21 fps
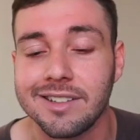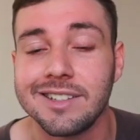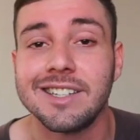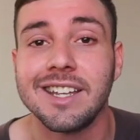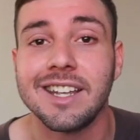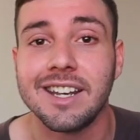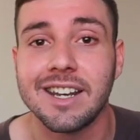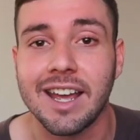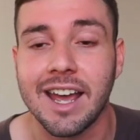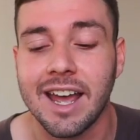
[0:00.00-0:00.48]

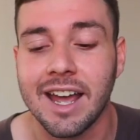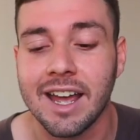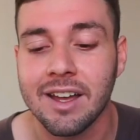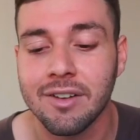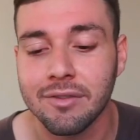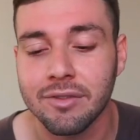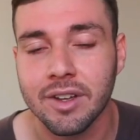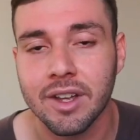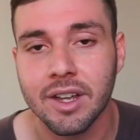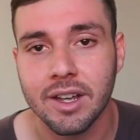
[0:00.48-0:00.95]
didn't
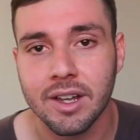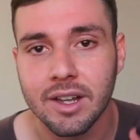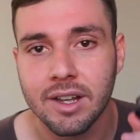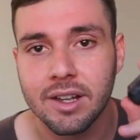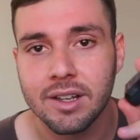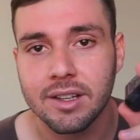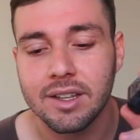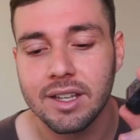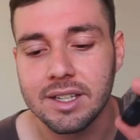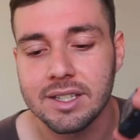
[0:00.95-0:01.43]
have,
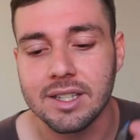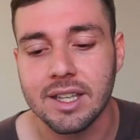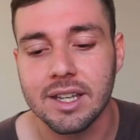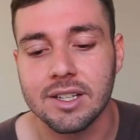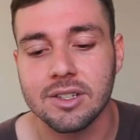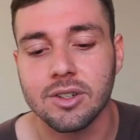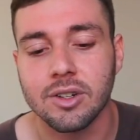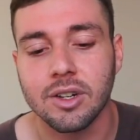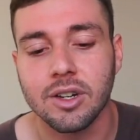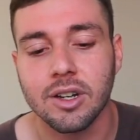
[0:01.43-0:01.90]
these
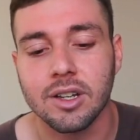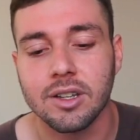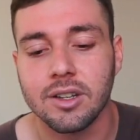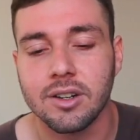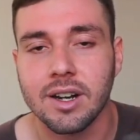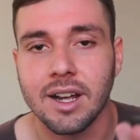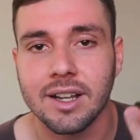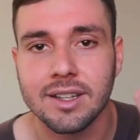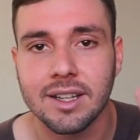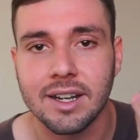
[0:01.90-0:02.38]
things are good.
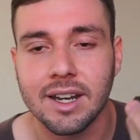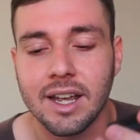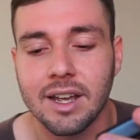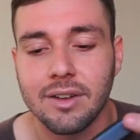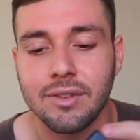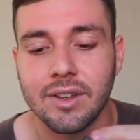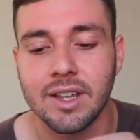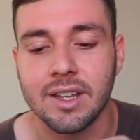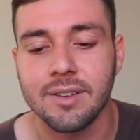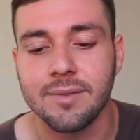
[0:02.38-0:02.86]
They're not that
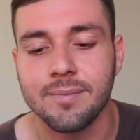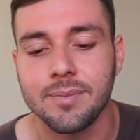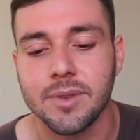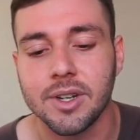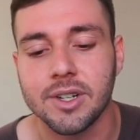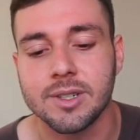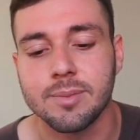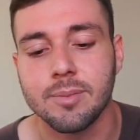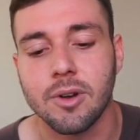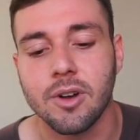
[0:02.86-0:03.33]
heavy,
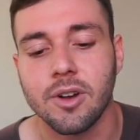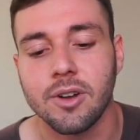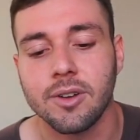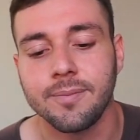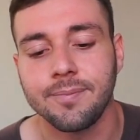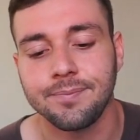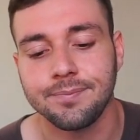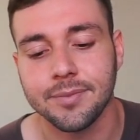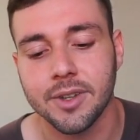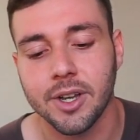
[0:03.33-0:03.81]
they're
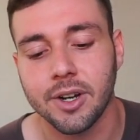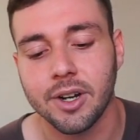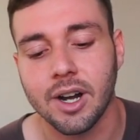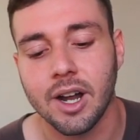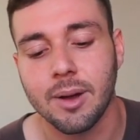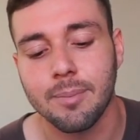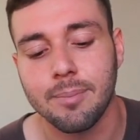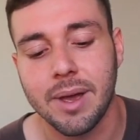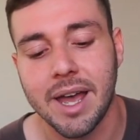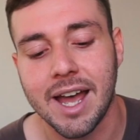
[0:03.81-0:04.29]
small, they're
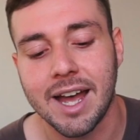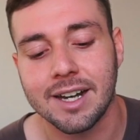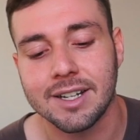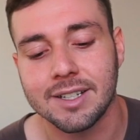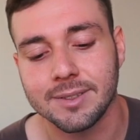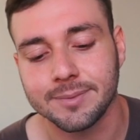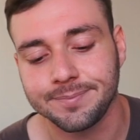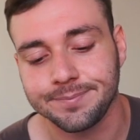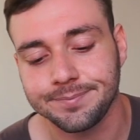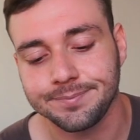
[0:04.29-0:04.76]

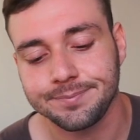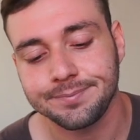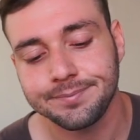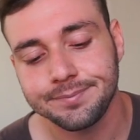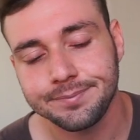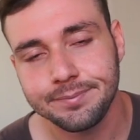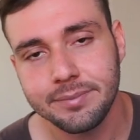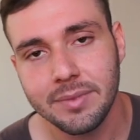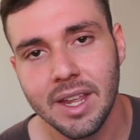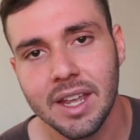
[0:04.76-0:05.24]
compact,
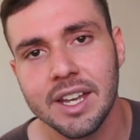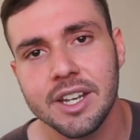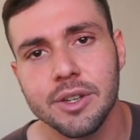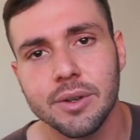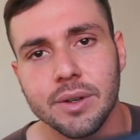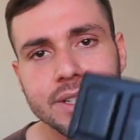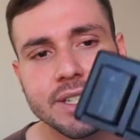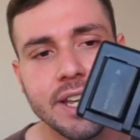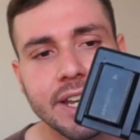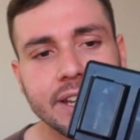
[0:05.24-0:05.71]
and
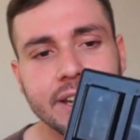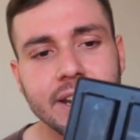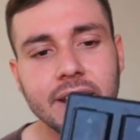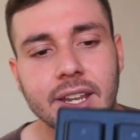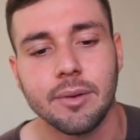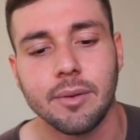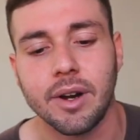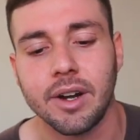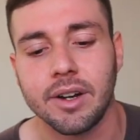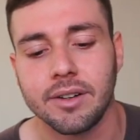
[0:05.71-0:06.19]
you can take it
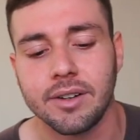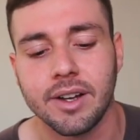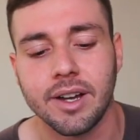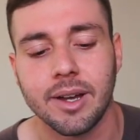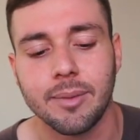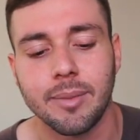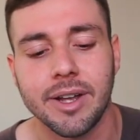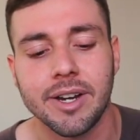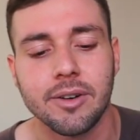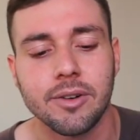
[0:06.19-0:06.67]
anywhere.
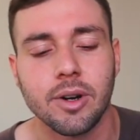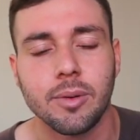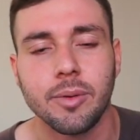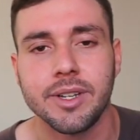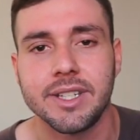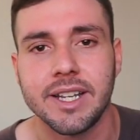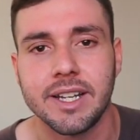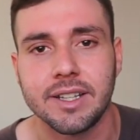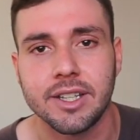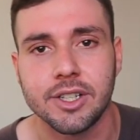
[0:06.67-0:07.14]
I don't
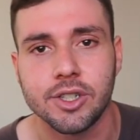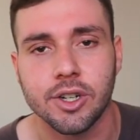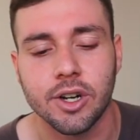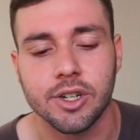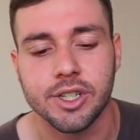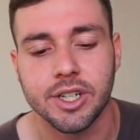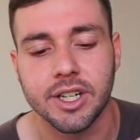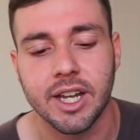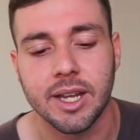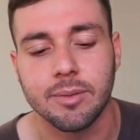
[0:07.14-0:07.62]
normally take the
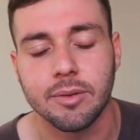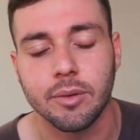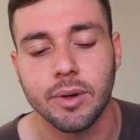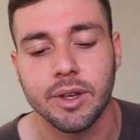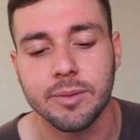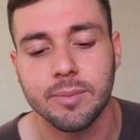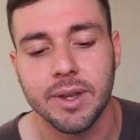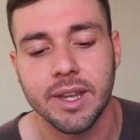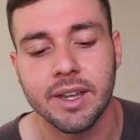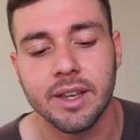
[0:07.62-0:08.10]
charging cable
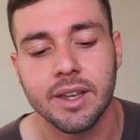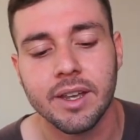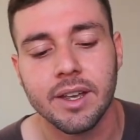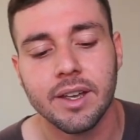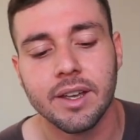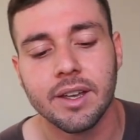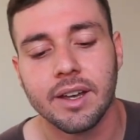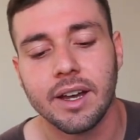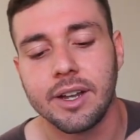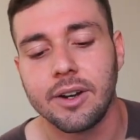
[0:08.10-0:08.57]
with me.
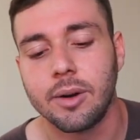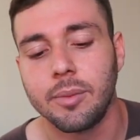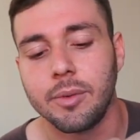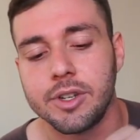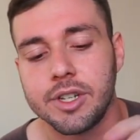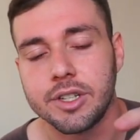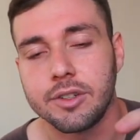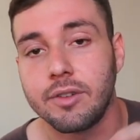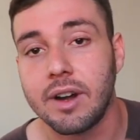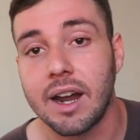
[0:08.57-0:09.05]
I
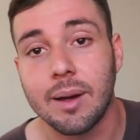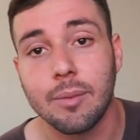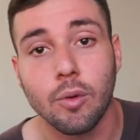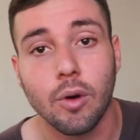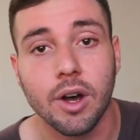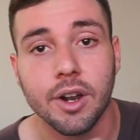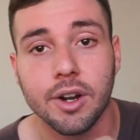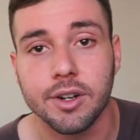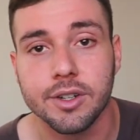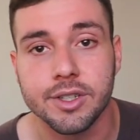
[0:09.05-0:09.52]
normally just grab
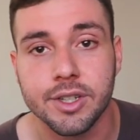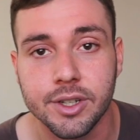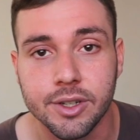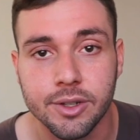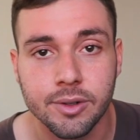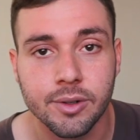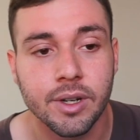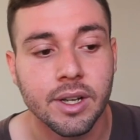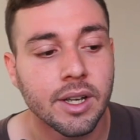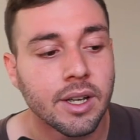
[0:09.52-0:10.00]
one or
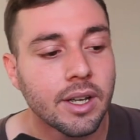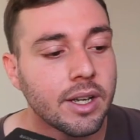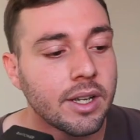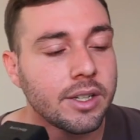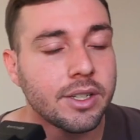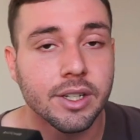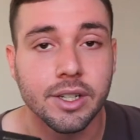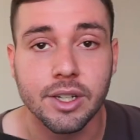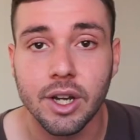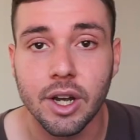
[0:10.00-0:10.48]
two
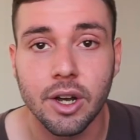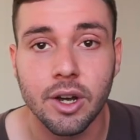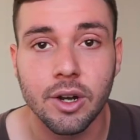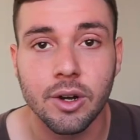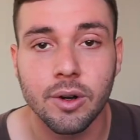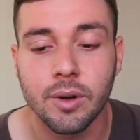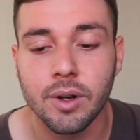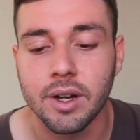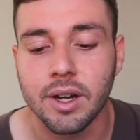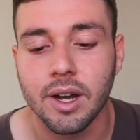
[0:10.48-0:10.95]
to
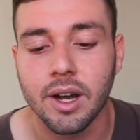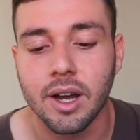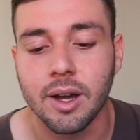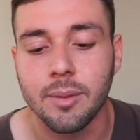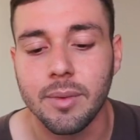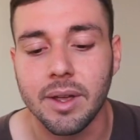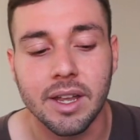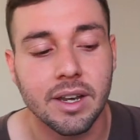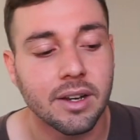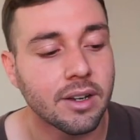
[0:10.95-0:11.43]
go.
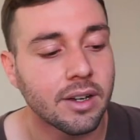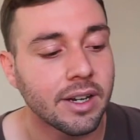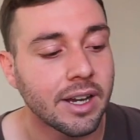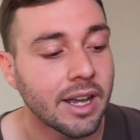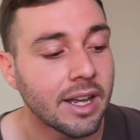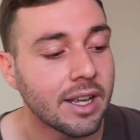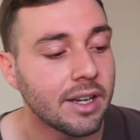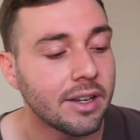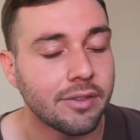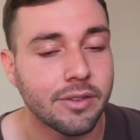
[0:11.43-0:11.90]
And
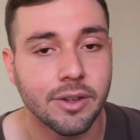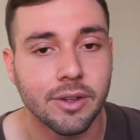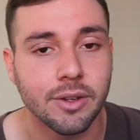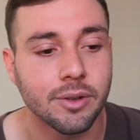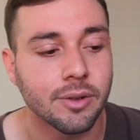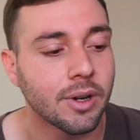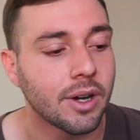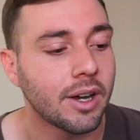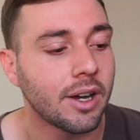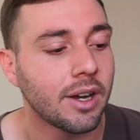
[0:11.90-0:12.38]
again, if
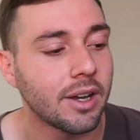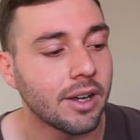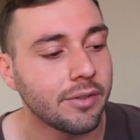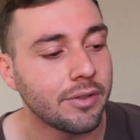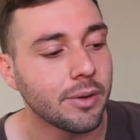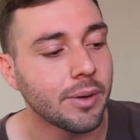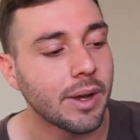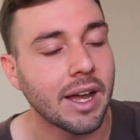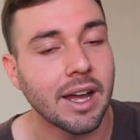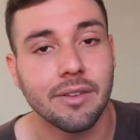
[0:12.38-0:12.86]
you
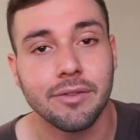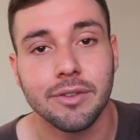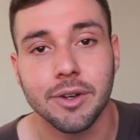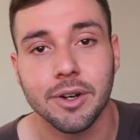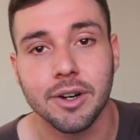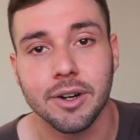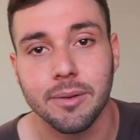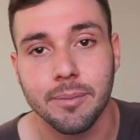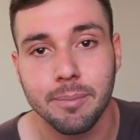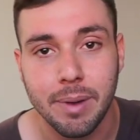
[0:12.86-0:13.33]
have
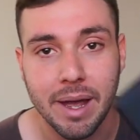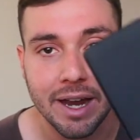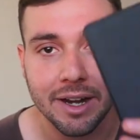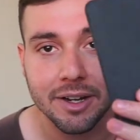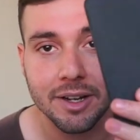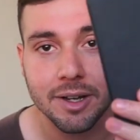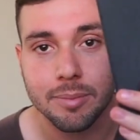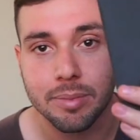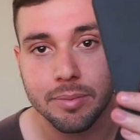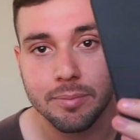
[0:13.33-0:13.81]
your
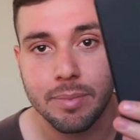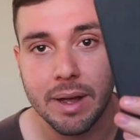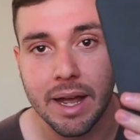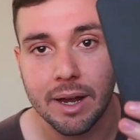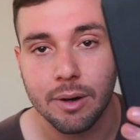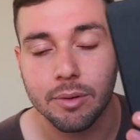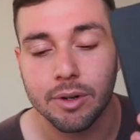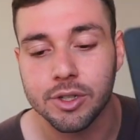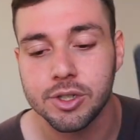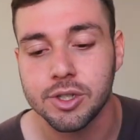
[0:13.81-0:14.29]
backup
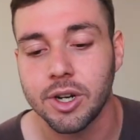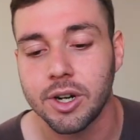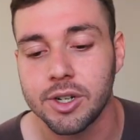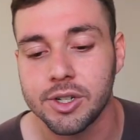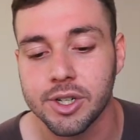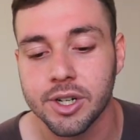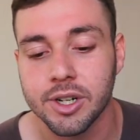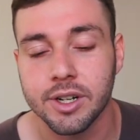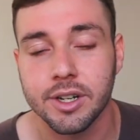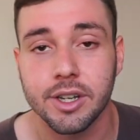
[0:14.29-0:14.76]
power
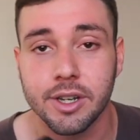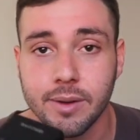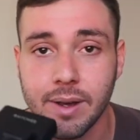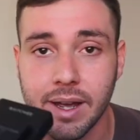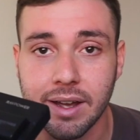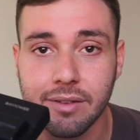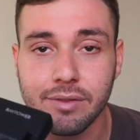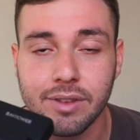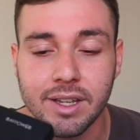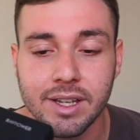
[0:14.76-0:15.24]
charger and you
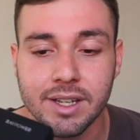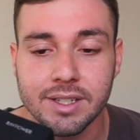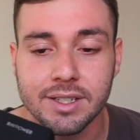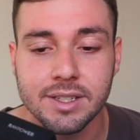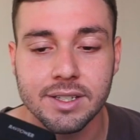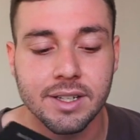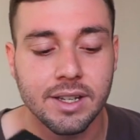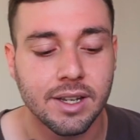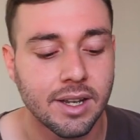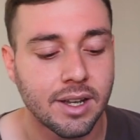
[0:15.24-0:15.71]
have
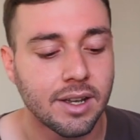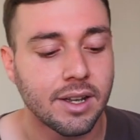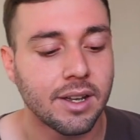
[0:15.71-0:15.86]
this,